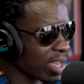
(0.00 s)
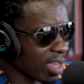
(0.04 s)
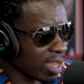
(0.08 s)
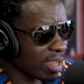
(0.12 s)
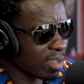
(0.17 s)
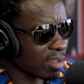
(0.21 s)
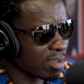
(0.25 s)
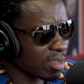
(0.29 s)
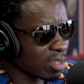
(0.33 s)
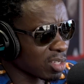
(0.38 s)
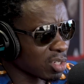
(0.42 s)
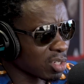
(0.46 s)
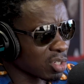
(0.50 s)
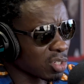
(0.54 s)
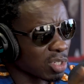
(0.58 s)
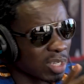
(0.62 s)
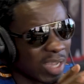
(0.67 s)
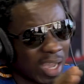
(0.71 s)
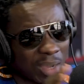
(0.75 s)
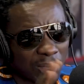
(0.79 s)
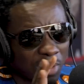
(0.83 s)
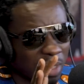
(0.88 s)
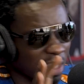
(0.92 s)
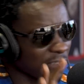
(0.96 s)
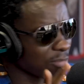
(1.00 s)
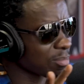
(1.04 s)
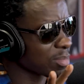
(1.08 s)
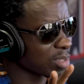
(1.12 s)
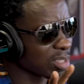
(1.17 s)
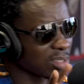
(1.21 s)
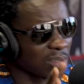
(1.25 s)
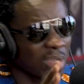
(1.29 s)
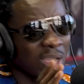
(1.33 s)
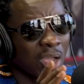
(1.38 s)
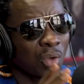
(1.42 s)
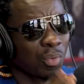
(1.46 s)
Hey, you know you gotta give them.
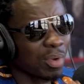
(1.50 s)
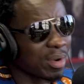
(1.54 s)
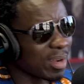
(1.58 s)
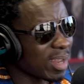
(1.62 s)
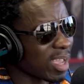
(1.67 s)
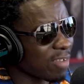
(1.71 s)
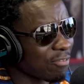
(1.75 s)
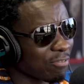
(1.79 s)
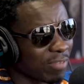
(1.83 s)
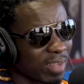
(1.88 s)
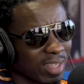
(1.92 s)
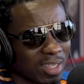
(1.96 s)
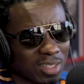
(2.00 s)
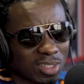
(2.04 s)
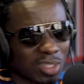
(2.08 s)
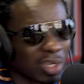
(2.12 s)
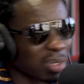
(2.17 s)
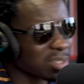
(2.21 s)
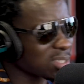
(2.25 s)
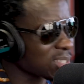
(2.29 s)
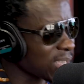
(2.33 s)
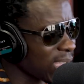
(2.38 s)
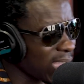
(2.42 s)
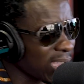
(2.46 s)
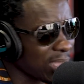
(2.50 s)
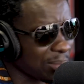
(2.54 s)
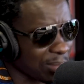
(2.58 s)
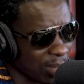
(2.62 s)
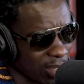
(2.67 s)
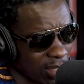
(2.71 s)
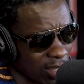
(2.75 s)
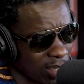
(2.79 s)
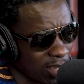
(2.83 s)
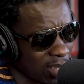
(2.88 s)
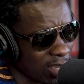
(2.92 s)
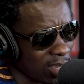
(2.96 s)
The, with Netflix, it's all
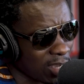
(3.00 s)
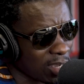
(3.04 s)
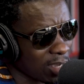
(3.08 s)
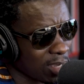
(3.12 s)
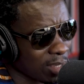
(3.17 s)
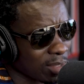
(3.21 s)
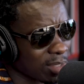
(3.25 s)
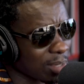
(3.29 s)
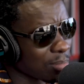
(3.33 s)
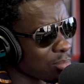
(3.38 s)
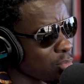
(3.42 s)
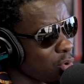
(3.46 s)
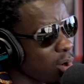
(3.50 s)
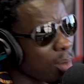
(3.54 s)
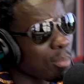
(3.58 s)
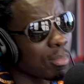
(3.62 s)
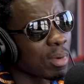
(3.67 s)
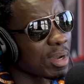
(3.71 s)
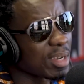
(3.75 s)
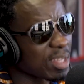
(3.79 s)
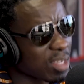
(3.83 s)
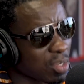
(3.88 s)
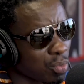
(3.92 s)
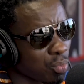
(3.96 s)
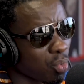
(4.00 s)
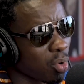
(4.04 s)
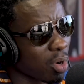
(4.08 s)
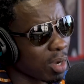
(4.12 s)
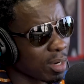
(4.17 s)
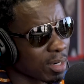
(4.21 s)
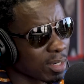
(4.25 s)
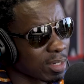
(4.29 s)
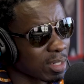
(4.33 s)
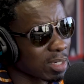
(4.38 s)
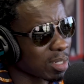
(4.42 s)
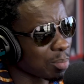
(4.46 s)
timing. Mm-hmm. Right. The right. more money you
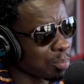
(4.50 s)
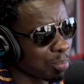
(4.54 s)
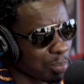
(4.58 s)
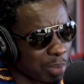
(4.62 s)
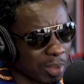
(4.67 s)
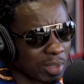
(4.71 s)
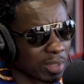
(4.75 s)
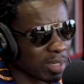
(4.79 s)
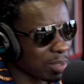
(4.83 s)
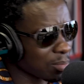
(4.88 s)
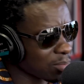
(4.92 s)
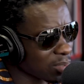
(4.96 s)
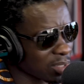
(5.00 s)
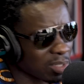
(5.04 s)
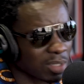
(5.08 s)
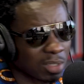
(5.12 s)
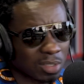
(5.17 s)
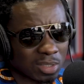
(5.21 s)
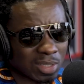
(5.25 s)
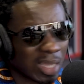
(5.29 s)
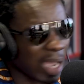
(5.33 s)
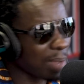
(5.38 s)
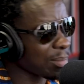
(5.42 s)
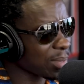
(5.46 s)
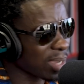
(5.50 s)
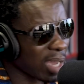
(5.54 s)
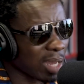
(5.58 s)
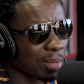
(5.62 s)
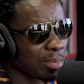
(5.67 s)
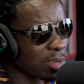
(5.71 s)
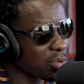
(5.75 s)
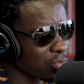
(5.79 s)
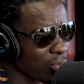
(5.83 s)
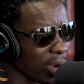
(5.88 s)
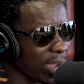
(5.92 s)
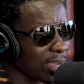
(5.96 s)
want, the but the, you know timing got to
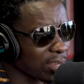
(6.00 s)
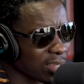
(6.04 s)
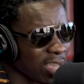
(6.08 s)
be right.